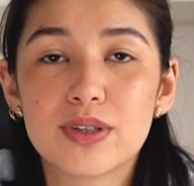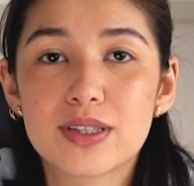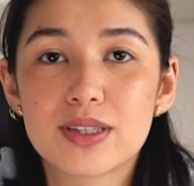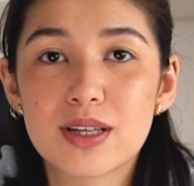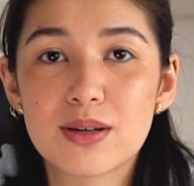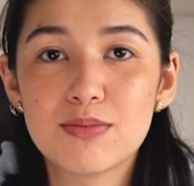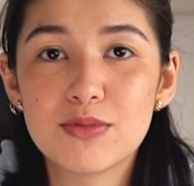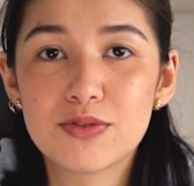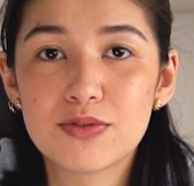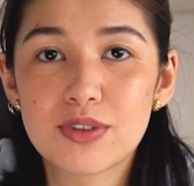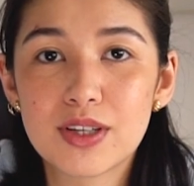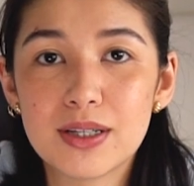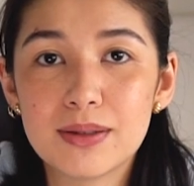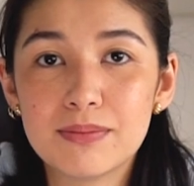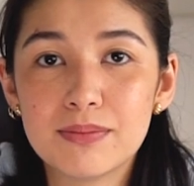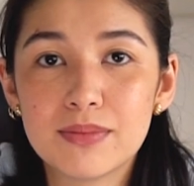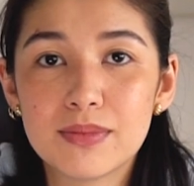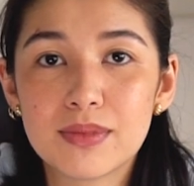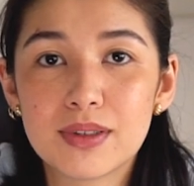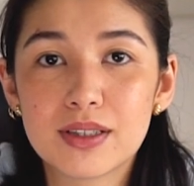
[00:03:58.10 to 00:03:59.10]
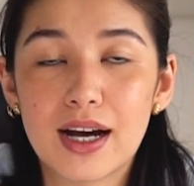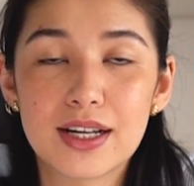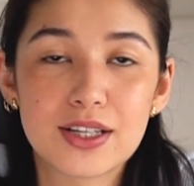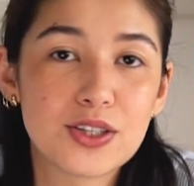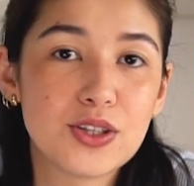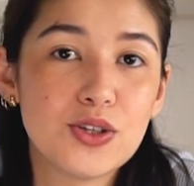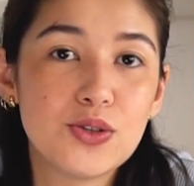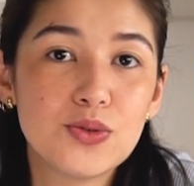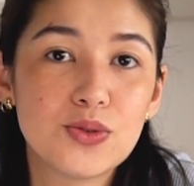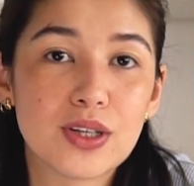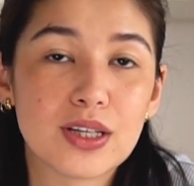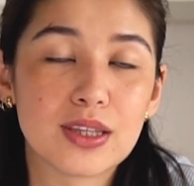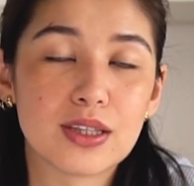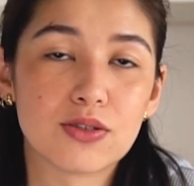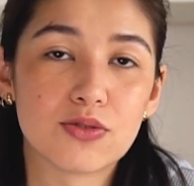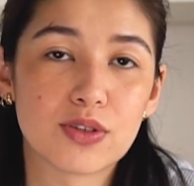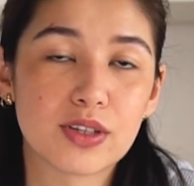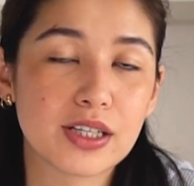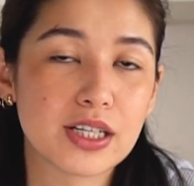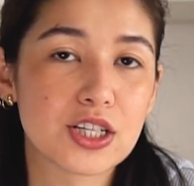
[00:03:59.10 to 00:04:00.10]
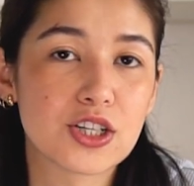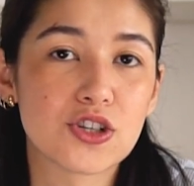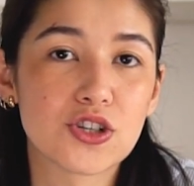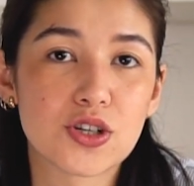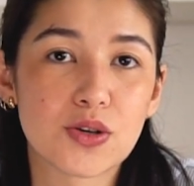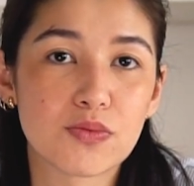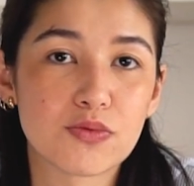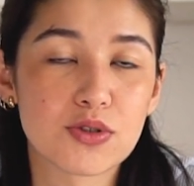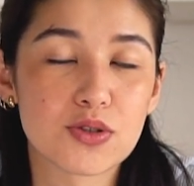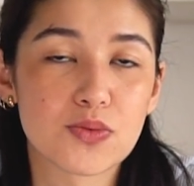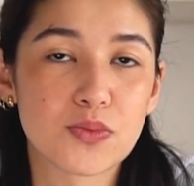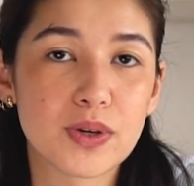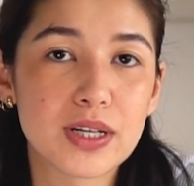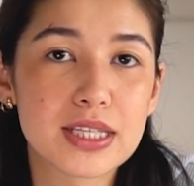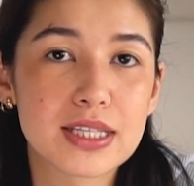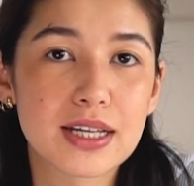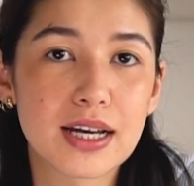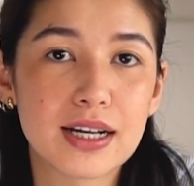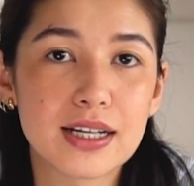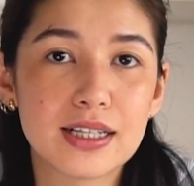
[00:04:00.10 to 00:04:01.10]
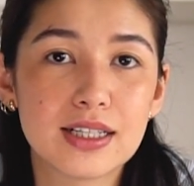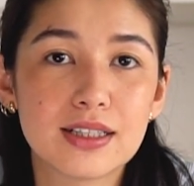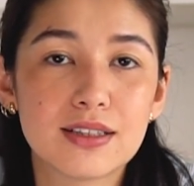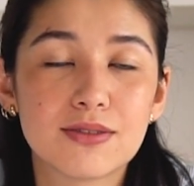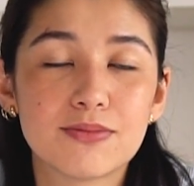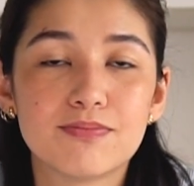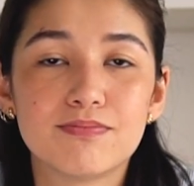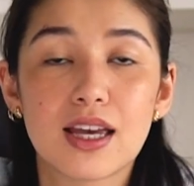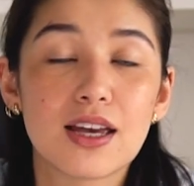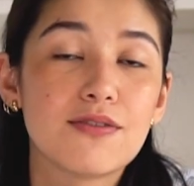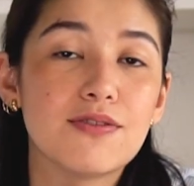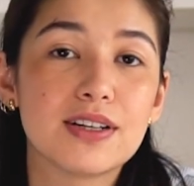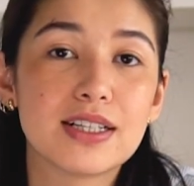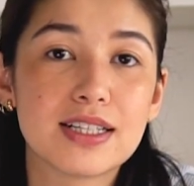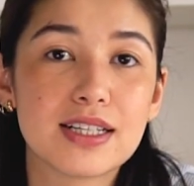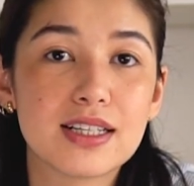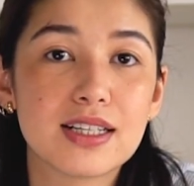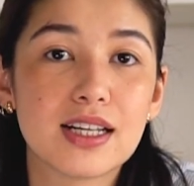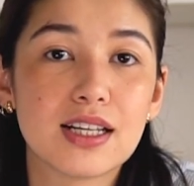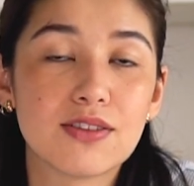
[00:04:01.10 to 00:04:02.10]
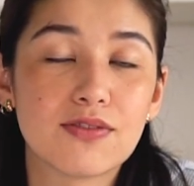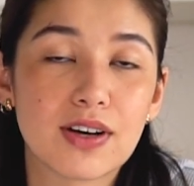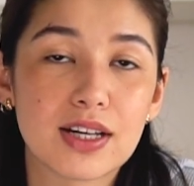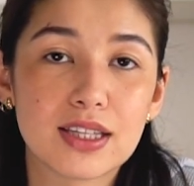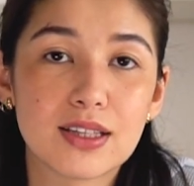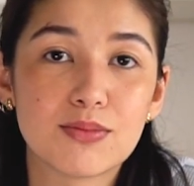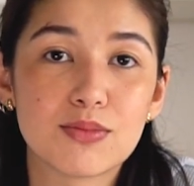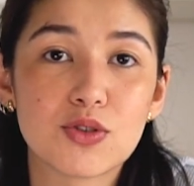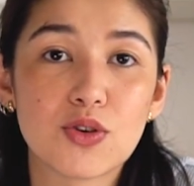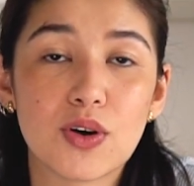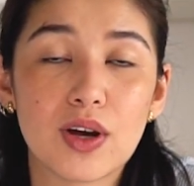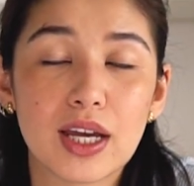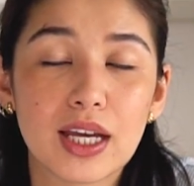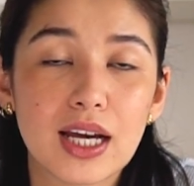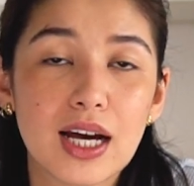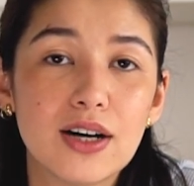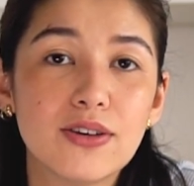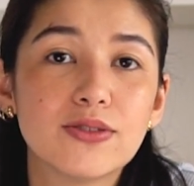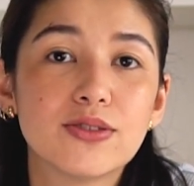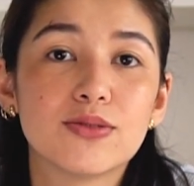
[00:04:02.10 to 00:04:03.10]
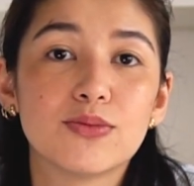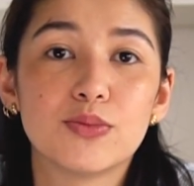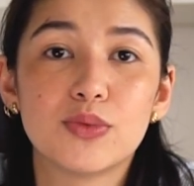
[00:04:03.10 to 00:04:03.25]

With some of them, I knew that the relationship was one sided. If I didn't invite them to hang out,